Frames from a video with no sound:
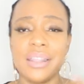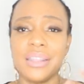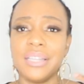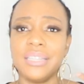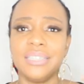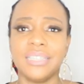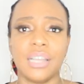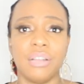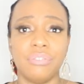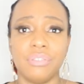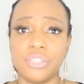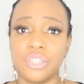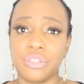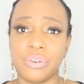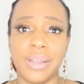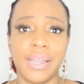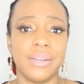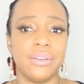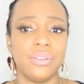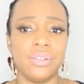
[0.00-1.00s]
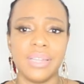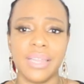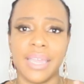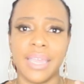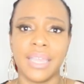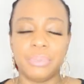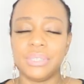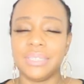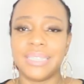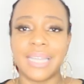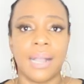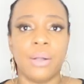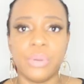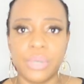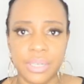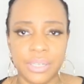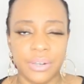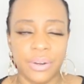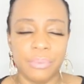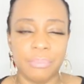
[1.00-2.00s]
the devil will try to like put
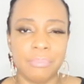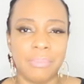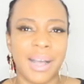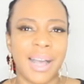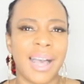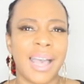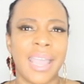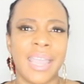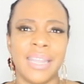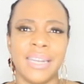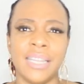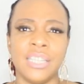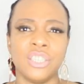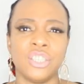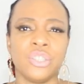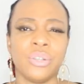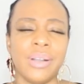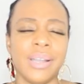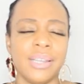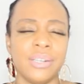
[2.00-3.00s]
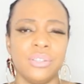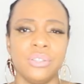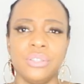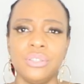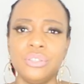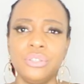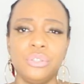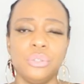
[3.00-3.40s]
doubt in your mind and try to